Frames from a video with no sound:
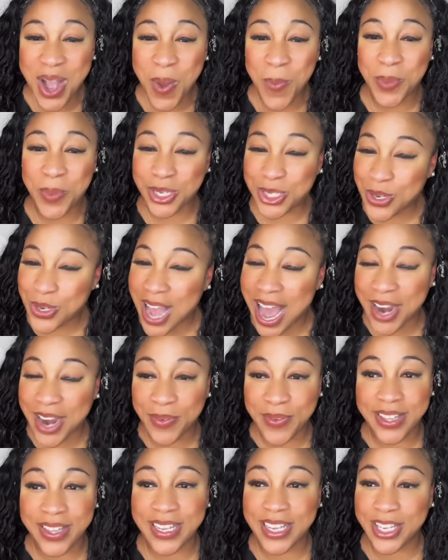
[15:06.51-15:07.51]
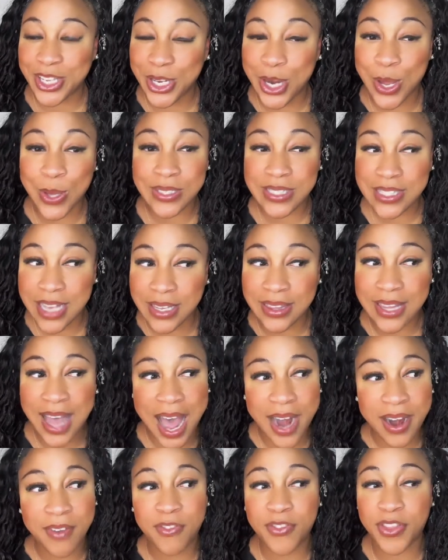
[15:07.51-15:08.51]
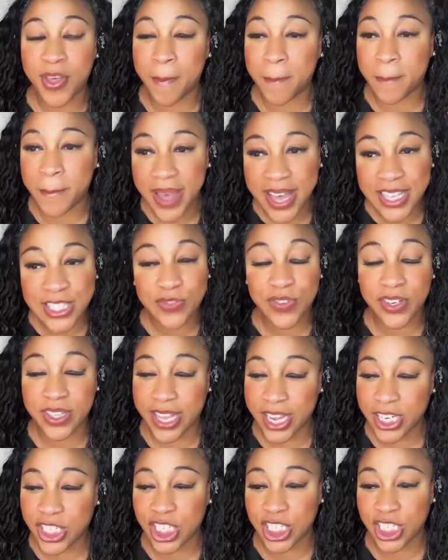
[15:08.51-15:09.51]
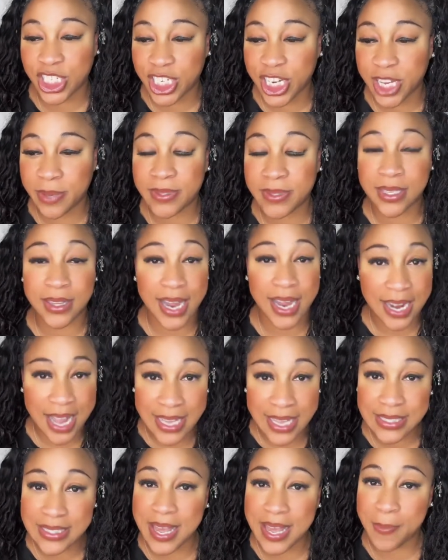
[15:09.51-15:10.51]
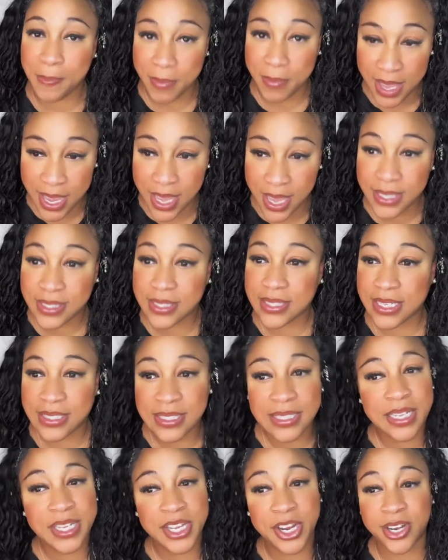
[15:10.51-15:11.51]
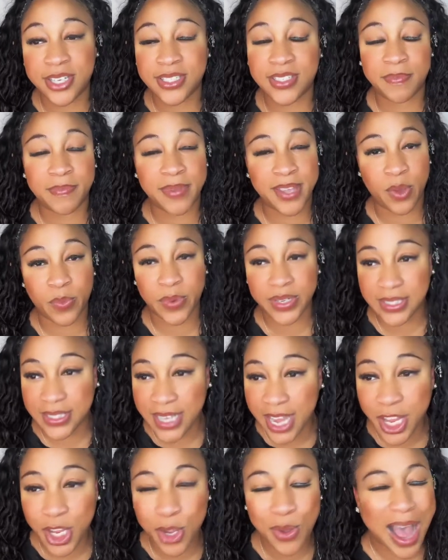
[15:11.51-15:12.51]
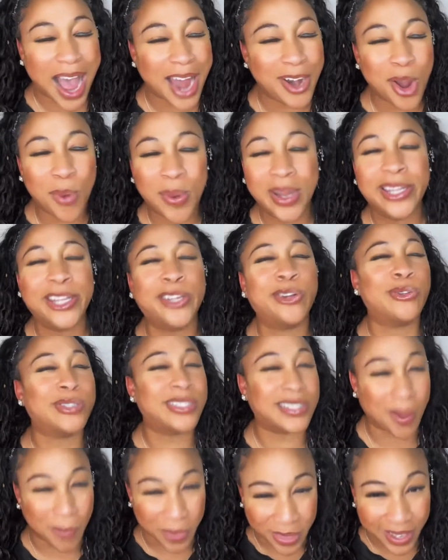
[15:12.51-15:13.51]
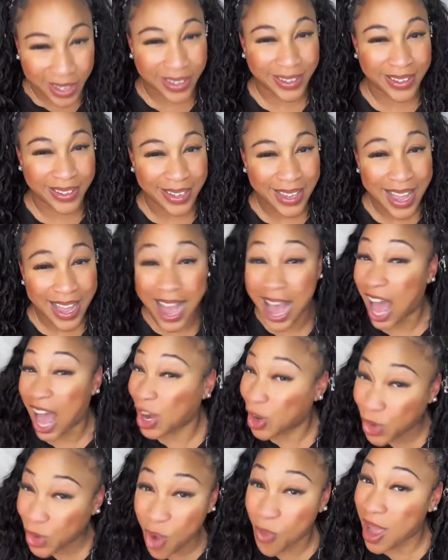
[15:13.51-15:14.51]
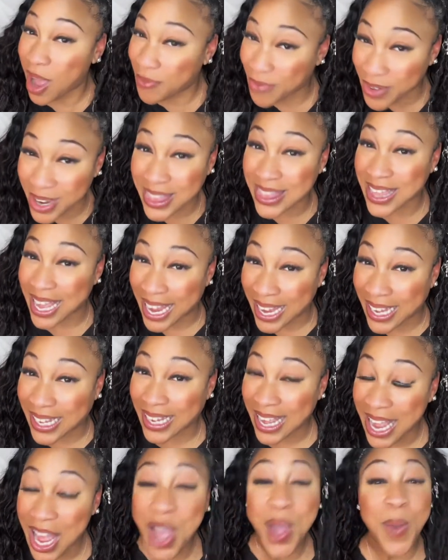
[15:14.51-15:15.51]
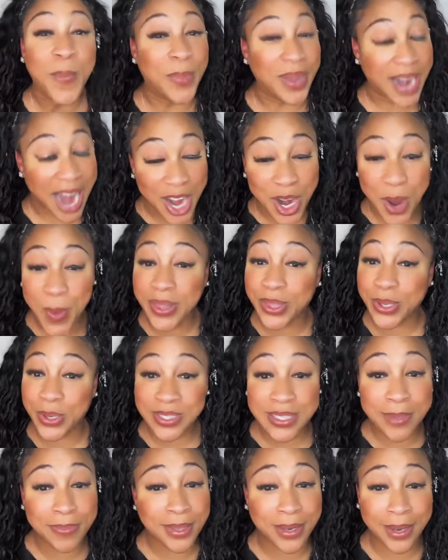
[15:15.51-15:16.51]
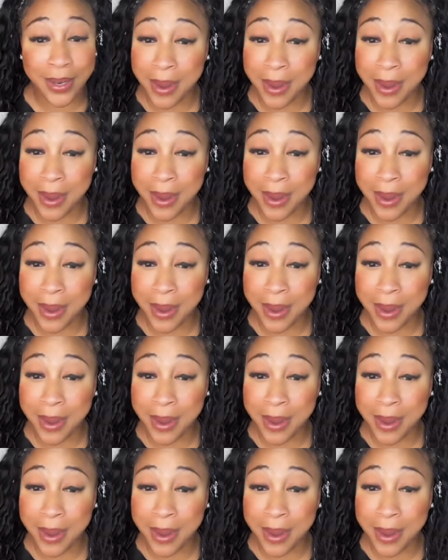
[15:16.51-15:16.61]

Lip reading: But you got to really, a lot of the best relationships. And like I said, me, 16 years of being with Daniel, I know a little something. I don't know everything, but I know a little something.